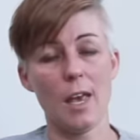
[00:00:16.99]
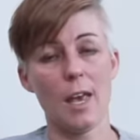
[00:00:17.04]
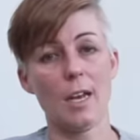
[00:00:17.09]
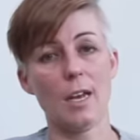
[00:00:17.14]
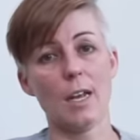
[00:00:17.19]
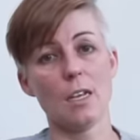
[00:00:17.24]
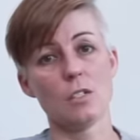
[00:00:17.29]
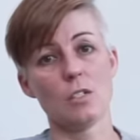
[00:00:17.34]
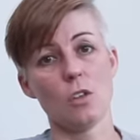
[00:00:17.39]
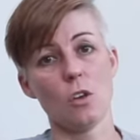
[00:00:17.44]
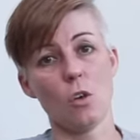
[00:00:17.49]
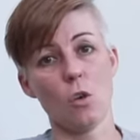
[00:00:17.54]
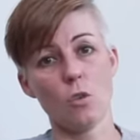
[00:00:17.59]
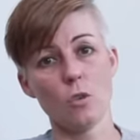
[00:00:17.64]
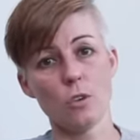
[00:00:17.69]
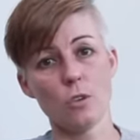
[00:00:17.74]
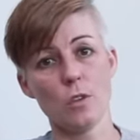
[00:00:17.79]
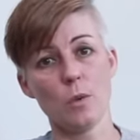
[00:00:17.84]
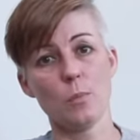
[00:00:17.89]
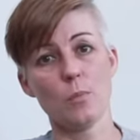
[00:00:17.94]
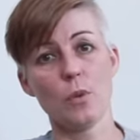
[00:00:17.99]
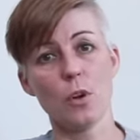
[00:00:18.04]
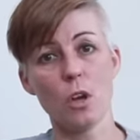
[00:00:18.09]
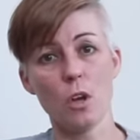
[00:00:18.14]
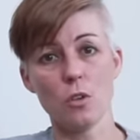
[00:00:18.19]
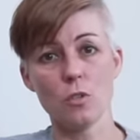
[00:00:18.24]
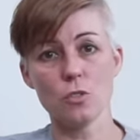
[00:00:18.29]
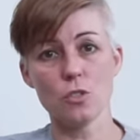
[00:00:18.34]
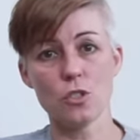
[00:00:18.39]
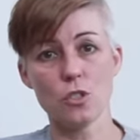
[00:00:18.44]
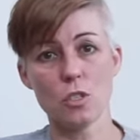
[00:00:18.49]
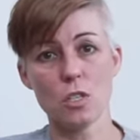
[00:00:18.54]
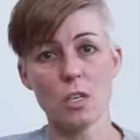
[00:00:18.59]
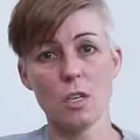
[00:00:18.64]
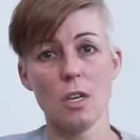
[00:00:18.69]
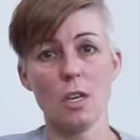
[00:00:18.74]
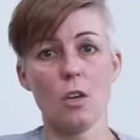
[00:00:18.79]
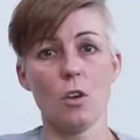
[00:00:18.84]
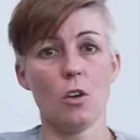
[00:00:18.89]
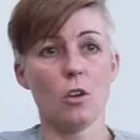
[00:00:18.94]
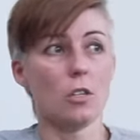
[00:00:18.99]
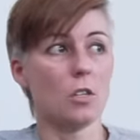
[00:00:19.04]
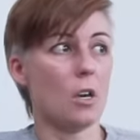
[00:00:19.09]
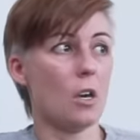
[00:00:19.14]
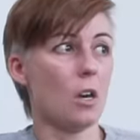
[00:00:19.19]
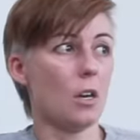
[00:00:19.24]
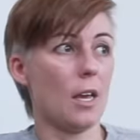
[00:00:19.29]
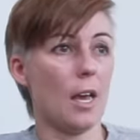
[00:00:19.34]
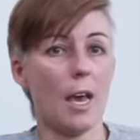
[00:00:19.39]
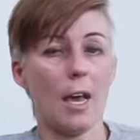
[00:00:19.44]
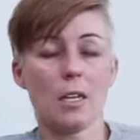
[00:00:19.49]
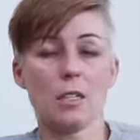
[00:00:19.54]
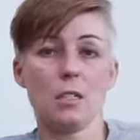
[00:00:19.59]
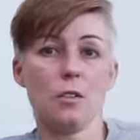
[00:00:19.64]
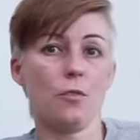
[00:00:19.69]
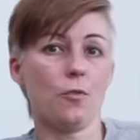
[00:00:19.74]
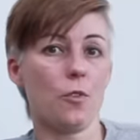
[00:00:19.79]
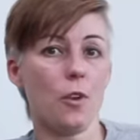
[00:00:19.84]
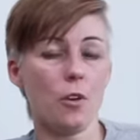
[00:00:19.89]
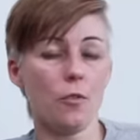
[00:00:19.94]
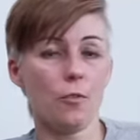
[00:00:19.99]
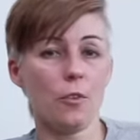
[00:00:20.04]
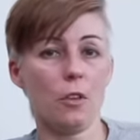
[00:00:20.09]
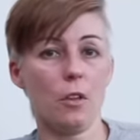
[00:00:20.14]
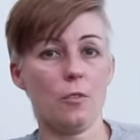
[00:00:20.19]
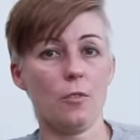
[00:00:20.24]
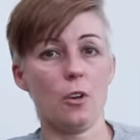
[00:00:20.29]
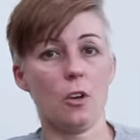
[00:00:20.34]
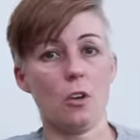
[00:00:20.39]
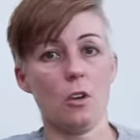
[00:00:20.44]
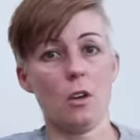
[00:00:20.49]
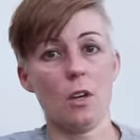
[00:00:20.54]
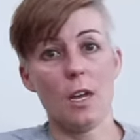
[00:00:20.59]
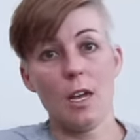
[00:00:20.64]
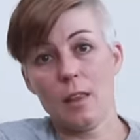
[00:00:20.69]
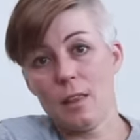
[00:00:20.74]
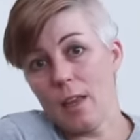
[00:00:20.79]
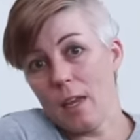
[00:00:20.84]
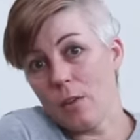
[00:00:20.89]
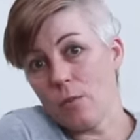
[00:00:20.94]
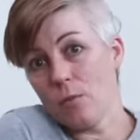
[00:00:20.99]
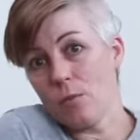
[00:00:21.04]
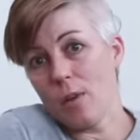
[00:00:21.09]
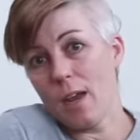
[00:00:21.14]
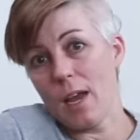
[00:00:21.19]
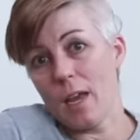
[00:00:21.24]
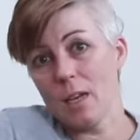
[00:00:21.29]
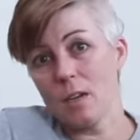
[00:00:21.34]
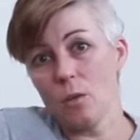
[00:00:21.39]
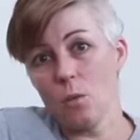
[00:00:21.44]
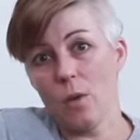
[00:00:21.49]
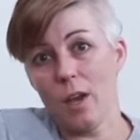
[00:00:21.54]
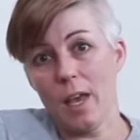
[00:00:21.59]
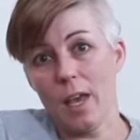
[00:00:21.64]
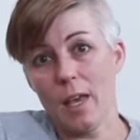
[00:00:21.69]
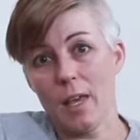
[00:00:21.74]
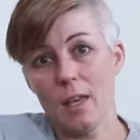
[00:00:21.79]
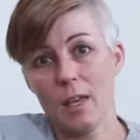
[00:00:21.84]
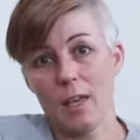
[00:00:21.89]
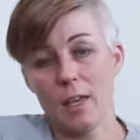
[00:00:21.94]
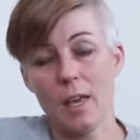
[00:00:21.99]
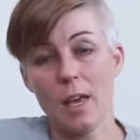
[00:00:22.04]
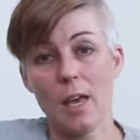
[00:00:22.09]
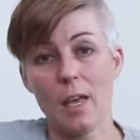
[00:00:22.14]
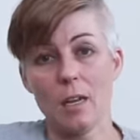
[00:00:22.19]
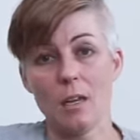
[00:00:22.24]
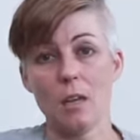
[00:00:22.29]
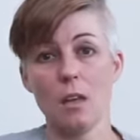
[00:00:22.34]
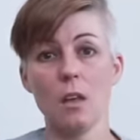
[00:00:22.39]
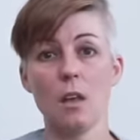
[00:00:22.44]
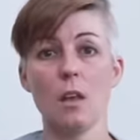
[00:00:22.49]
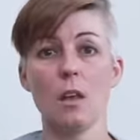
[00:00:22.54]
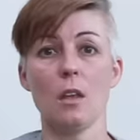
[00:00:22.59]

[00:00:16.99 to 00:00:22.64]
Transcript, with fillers: and as the owner approached, her dog acted fearful of her and then ran away again.